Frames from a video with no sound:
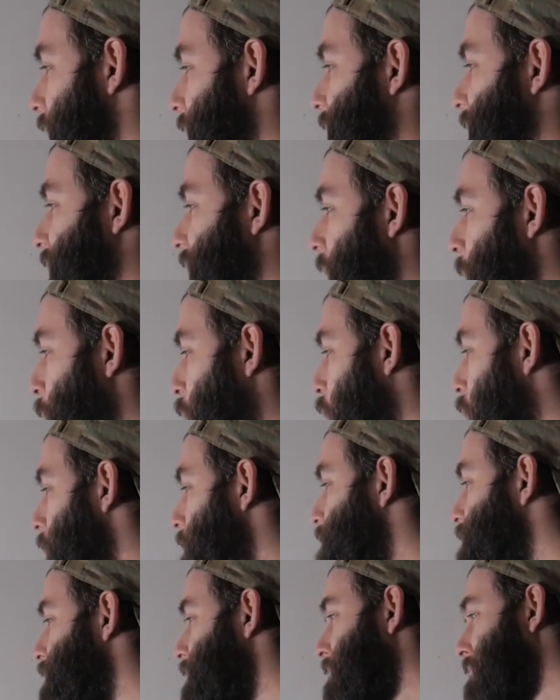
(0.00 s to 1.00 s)
it's
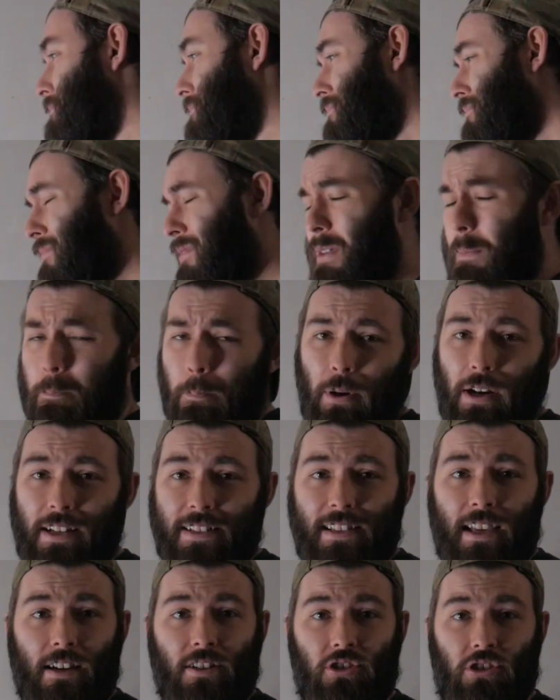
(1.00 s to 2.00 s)
simple, but
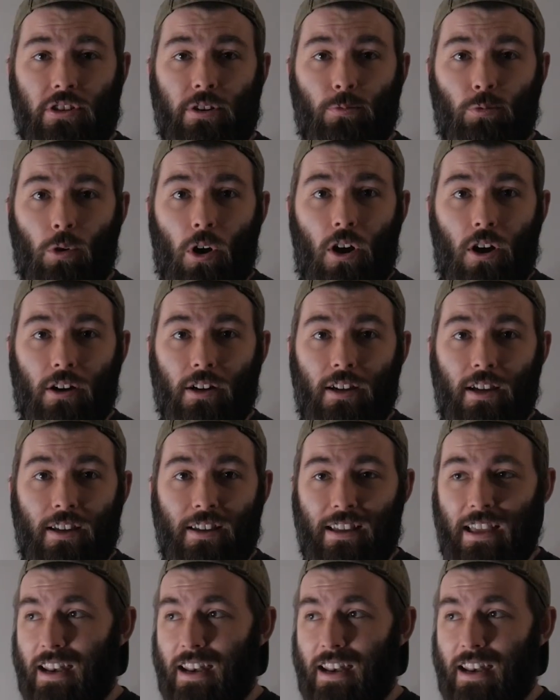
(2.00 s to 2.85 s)
it's actually wrong.